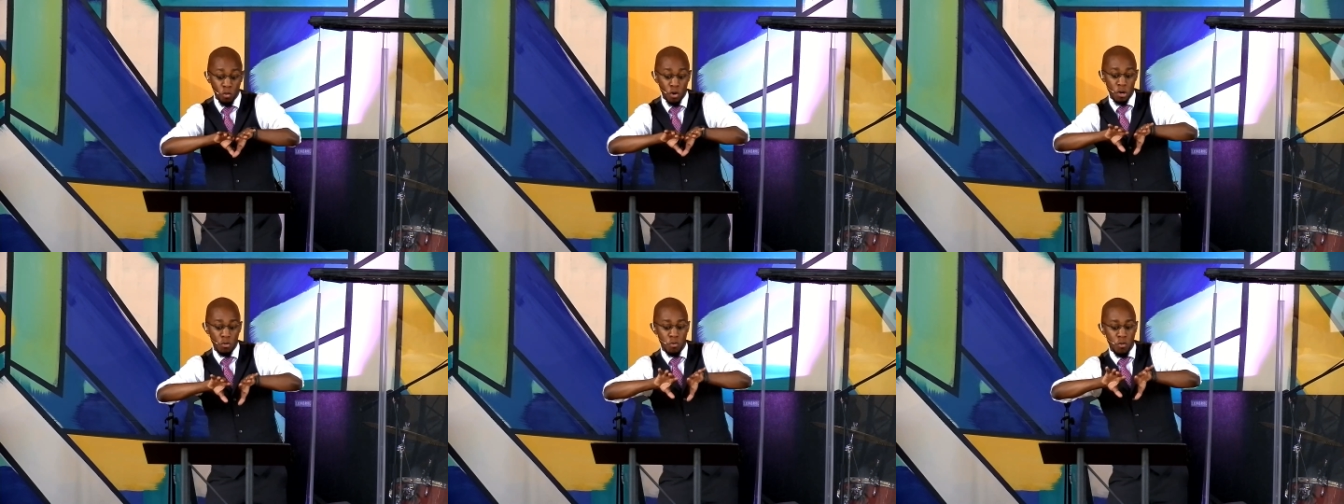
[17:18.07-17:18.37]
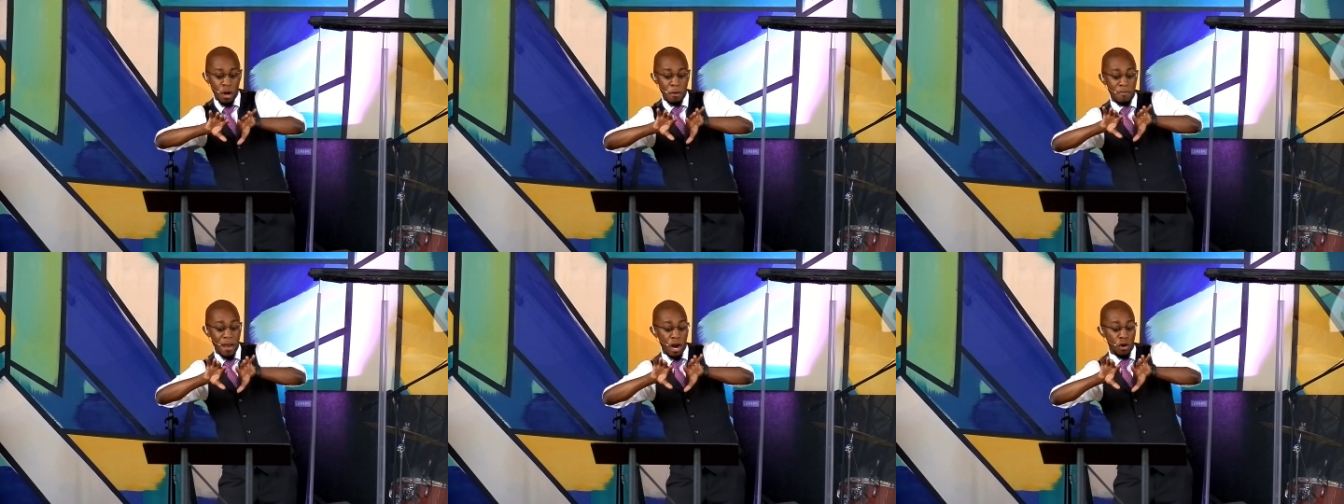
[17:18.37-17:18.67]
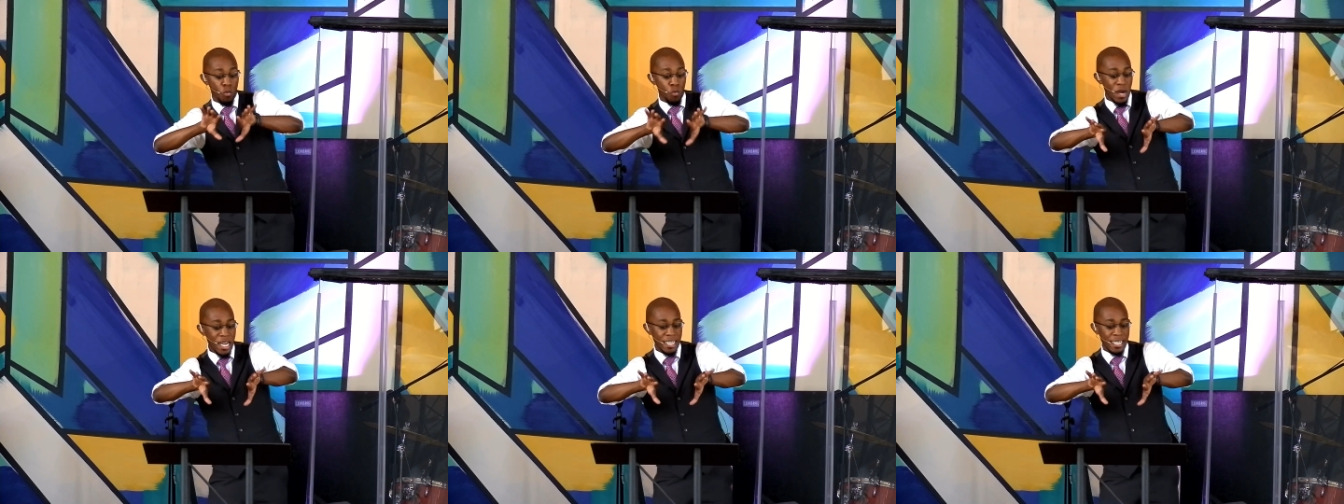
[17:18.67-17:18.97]
would, would
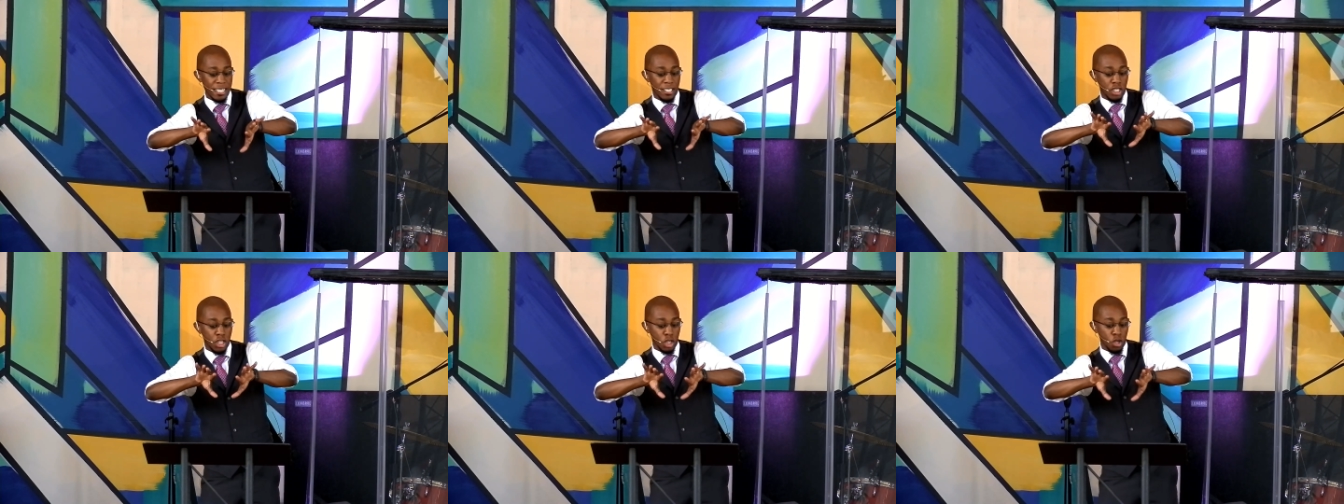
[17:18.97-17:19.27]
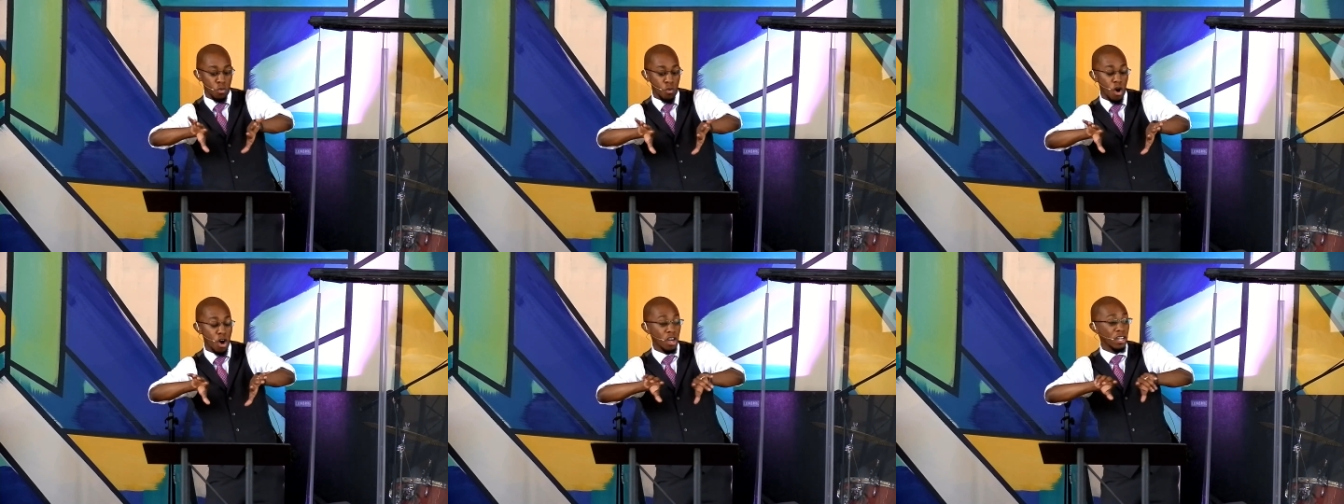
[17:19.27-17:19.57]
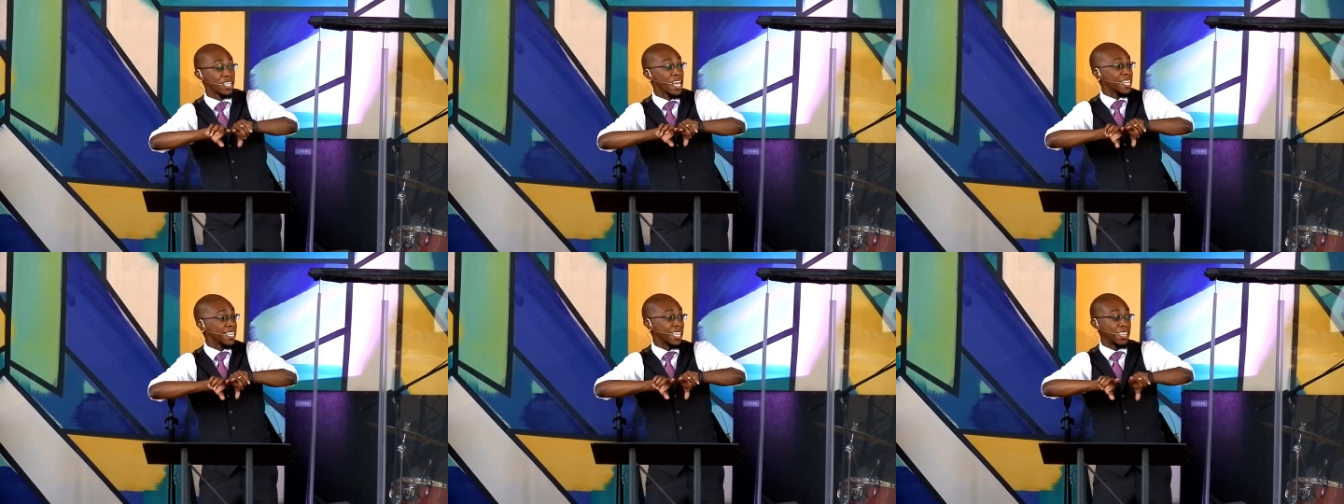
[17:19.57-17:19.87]
bear witness to the
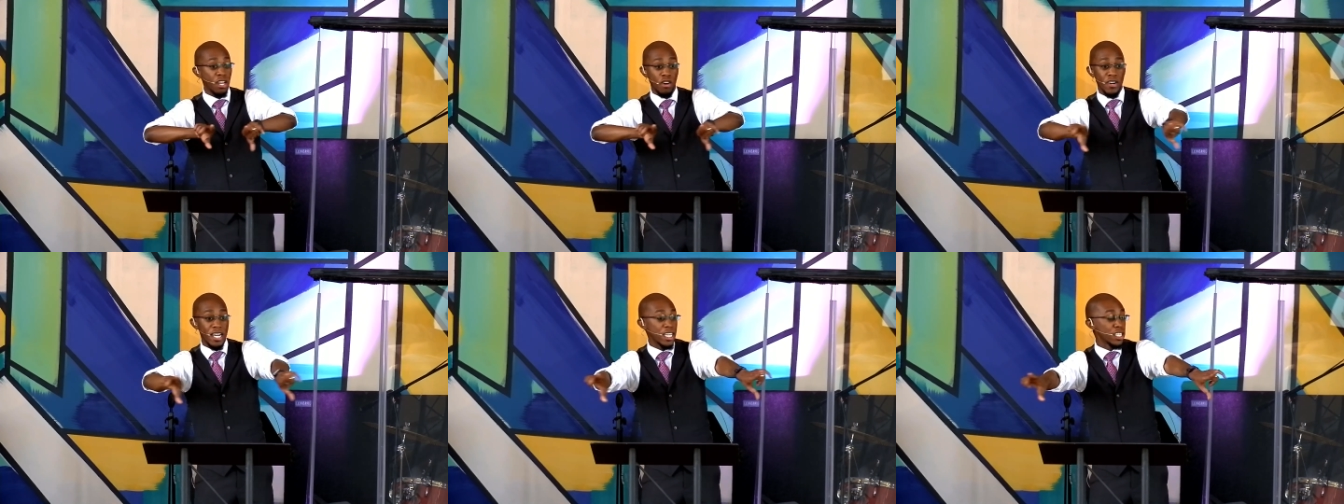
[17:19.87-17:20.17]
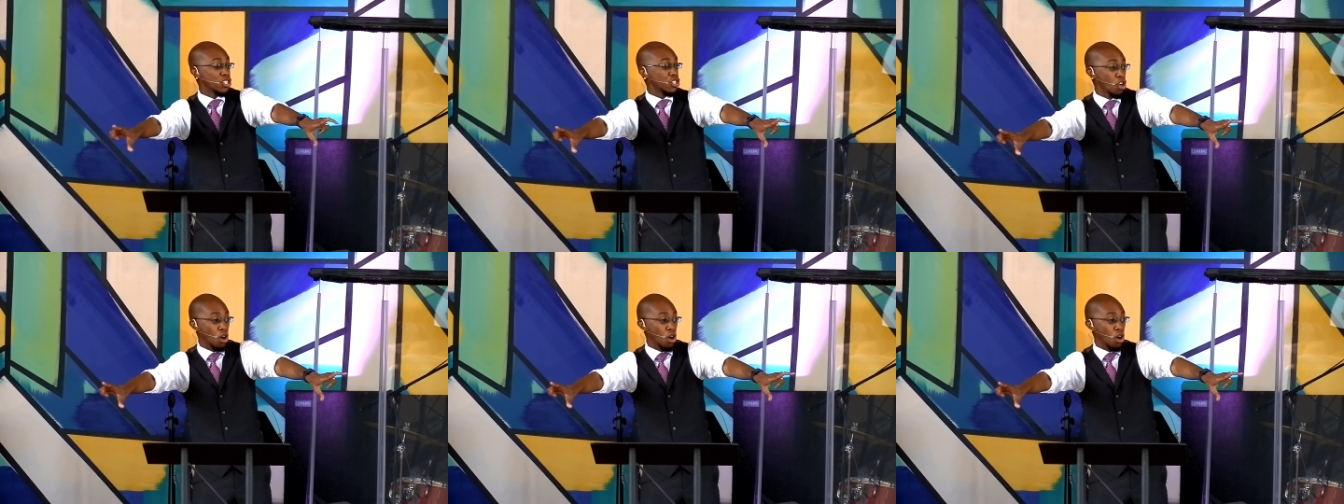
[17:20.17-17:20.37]
world that there is